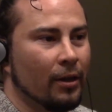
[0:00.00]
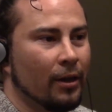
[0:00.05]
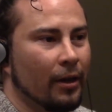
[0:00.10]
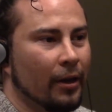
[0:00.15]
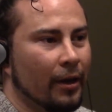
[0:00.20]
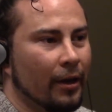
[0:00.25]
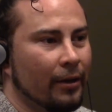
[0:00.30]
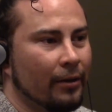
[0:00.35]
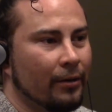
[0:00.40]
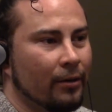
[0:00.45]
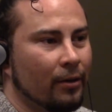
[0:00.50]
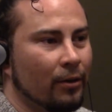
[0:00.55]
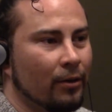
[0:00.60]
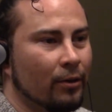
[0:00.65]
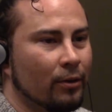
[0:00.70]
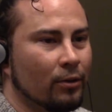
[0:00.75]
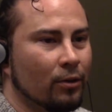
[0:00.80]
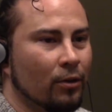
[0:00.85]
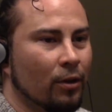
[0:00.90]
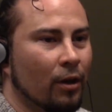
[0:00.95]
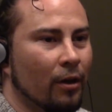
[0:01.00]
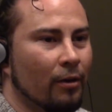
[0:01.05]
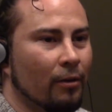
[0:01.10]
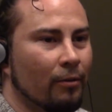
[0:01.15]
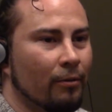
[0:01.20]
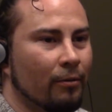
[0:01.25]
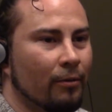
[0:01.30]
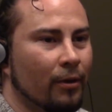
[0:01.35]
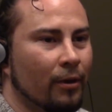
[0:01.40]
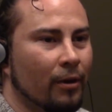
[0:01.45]
And there's a lot of
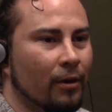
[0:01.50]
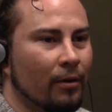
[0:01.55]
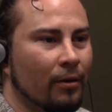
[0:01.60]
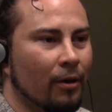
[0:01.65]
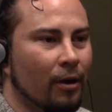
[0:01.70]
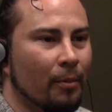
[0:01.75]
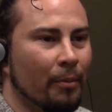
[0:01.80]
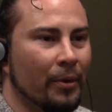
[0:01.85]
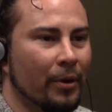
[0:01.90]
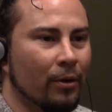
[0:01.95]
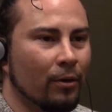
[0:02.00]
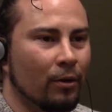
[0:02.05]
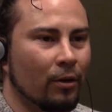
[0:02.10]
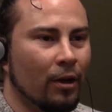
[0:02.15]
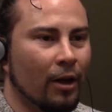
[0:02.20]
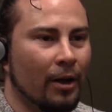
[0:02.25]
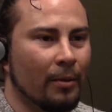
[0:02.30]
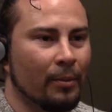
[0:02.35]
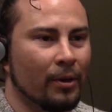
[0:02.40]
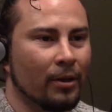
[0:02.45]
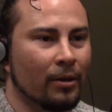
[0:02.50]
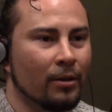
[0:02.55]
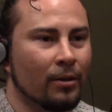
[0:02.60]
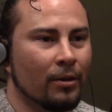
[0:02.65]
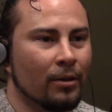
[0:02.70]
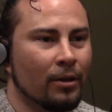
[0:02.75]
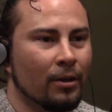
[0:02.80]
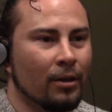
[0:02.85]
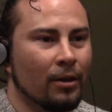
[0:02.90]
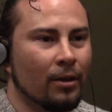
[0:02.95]
uphill climbing
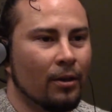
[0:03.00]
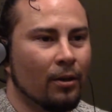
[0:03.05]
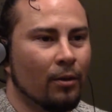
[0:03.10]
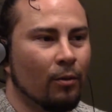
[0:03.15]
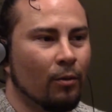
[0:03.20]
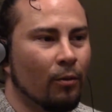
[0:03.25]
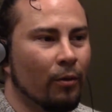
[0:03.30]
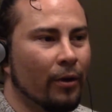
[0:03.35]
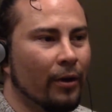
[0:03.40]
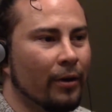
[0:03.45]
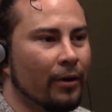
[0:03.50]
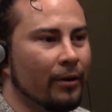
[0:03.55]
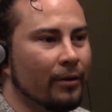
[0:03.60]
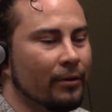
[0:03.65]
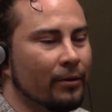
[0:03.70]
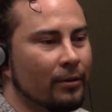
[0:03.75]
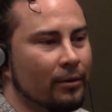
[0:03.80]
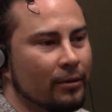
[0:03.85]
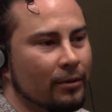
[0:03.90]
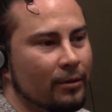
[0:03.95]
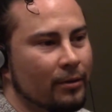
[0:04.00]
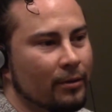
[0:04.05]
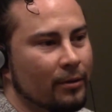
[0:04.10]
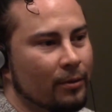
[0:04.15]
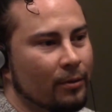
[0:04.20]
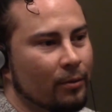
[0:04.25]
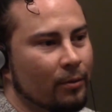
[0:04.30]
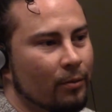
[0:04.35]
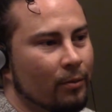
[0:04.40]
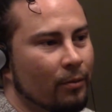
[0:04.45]
where
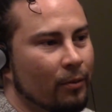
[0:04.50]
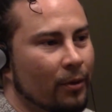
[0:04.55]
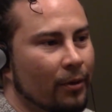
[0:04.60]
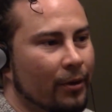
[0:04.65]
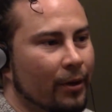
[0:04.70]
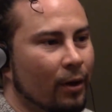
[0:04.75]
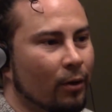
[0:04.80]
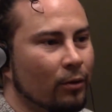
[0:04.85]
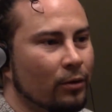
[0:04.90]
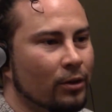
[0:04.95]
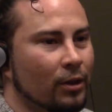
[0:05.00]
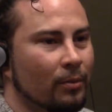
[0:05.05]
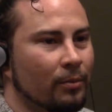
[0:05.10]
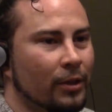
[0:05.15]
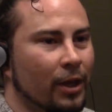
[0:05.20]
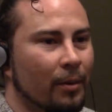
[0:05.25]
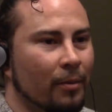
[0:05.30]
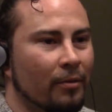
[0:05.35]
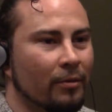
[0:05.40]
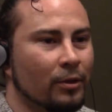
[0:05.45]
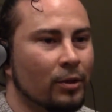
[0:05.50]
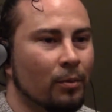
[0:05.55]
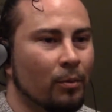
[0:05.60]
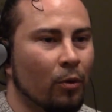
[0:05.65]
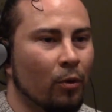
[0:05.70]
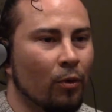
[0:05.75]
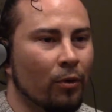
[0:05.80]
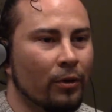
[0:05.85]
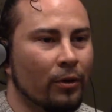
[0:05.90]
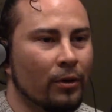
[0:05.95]
without some type of
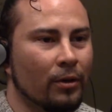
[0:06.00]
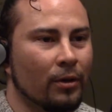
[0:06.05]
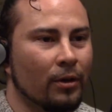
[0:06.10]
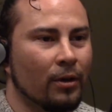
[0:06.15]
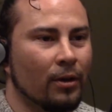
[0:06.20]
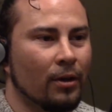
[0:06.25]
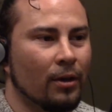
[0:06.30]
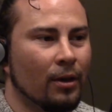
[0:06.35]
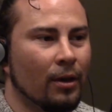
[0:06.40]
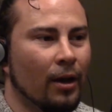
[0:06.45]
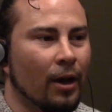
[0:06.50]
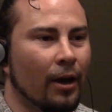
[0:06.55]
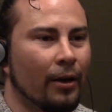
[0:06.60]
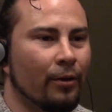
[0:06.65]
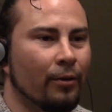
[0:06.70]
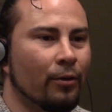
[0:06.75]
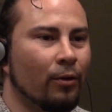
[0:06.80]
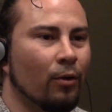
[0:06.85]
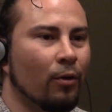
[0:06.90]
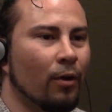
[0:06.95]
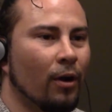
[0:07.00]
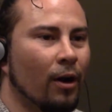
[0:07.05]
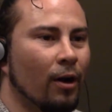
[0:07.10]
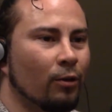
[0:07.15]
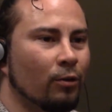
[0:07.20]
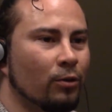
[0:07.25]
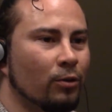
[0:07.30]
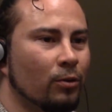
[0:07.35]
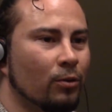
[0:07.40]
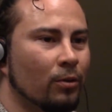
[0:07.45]
support, I don't know how
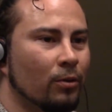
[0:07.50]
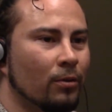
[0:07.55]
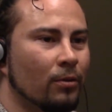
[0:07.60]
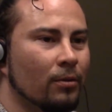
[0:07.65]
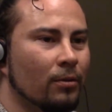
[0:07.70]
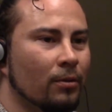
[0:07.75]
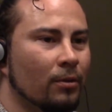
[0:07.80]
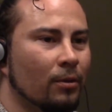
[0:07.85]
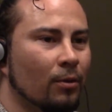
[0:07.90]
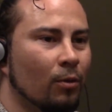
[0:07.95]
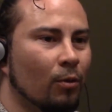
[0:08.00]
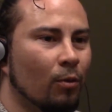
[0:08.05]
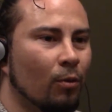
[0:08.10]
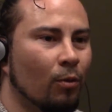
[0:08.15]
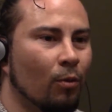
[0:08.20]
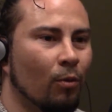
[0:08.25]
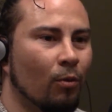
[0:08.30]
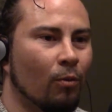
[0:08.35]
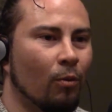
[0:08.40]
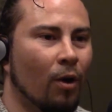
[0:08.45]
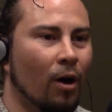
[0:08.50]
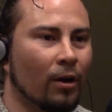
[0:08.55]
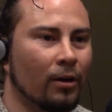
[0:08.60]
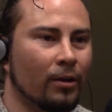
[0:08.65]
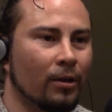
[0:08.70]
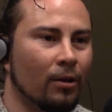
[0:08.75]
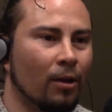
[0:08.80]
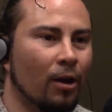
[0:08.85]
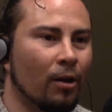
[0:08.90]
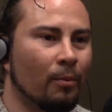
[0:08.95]
to walk the
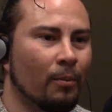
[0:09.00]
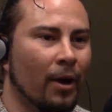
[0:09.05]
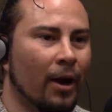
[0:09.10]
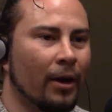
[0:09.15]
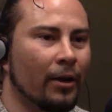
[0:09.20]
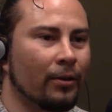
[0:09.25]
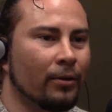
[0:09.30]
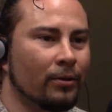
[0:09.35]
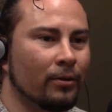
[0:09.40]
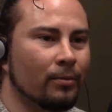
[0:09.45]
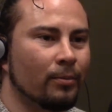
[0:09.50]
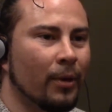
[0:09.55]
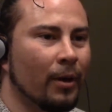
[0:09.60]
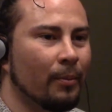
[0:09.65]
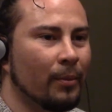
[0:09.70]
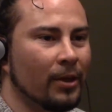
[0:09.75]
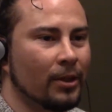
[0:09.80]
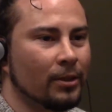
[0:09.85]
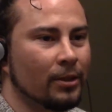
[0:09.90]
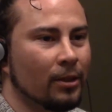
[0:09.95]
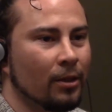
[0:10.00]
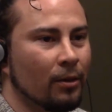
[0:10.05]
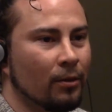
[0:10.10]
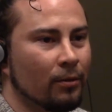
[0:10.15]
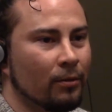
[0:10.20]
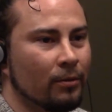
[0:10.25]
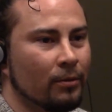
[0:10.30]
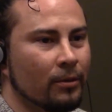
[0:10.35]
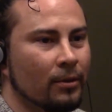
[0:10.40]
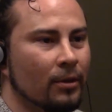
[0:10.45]
long mile by myself
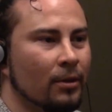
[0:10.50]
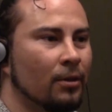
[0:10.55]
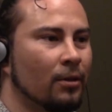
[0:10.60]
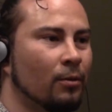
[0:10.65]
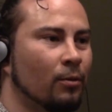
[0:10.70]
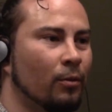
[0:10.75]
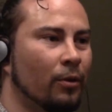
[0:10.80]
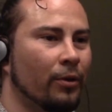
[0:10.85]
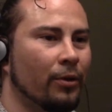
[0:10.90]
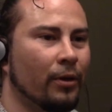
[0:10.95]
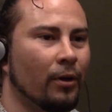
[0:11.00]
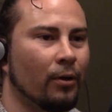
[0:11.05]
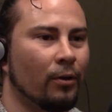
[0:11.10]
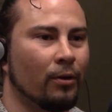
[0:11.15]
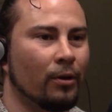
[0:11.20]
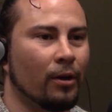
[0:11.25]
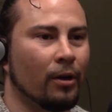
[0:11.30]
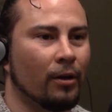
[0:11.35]
without